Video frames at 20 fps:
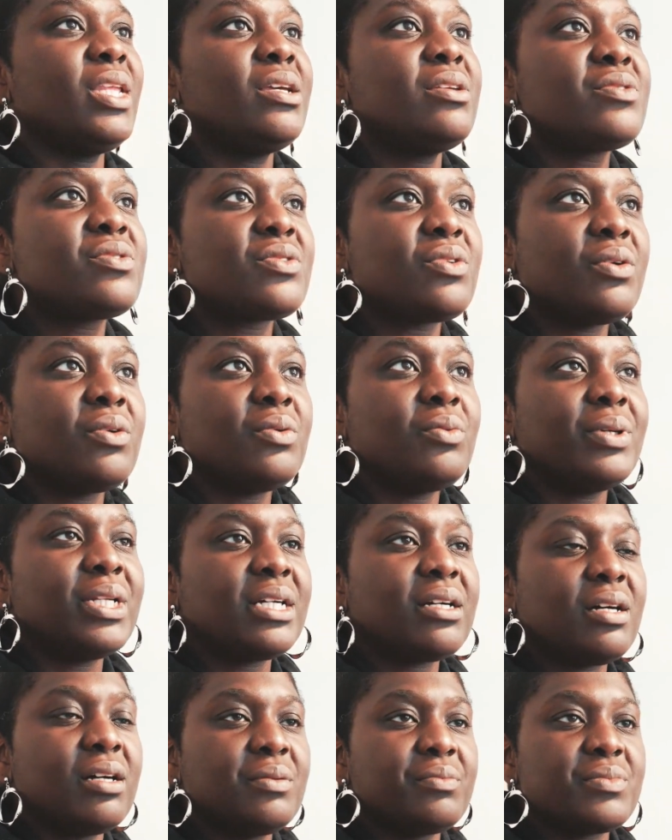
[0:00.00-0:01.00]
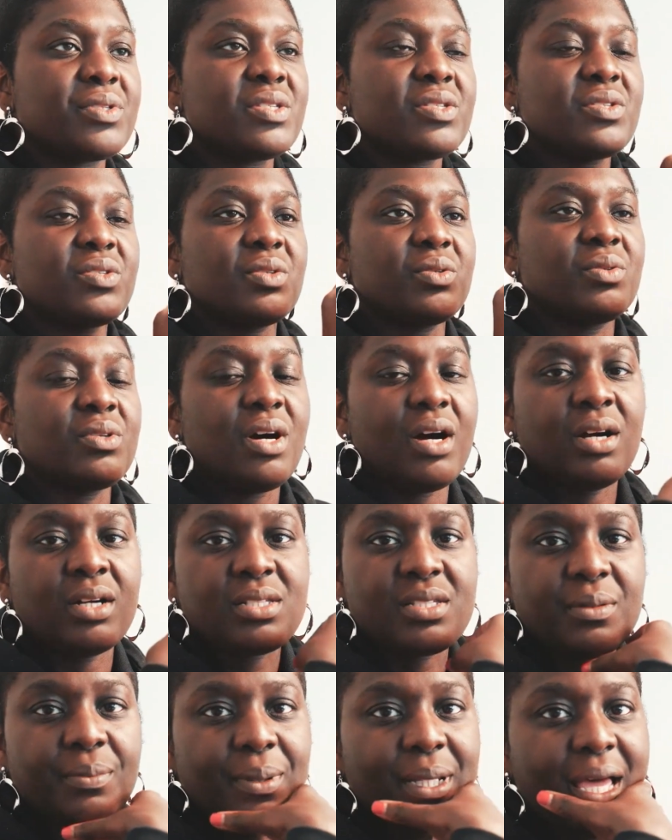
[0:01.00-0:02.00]
So when it comes to the
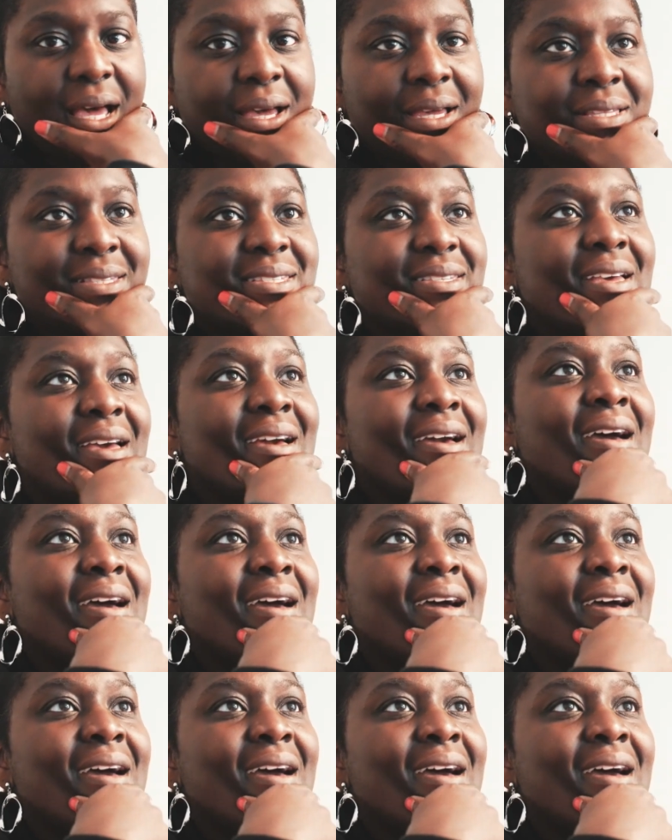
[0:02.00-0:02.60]
art supplies,